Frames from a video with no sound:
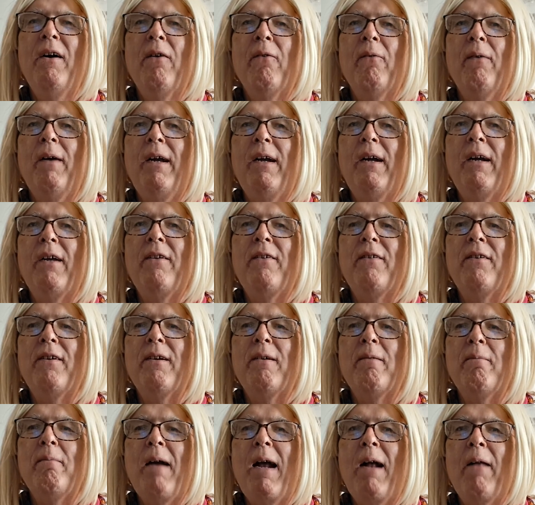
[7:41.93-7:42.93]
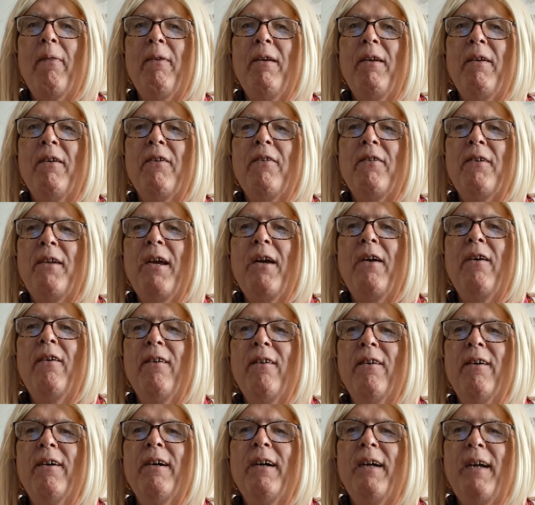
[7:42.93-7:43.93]
We consider math in the
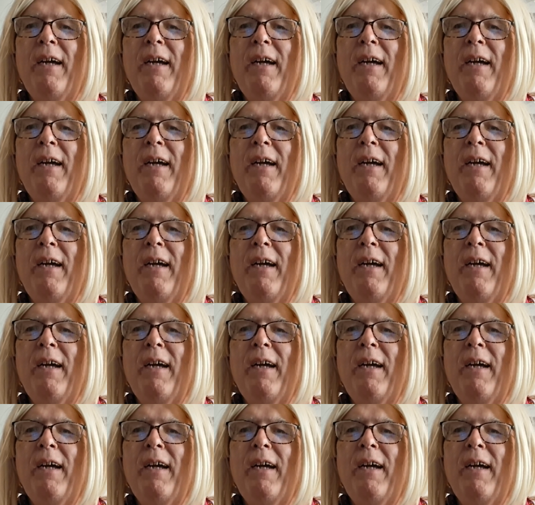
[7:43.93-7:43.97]
singular.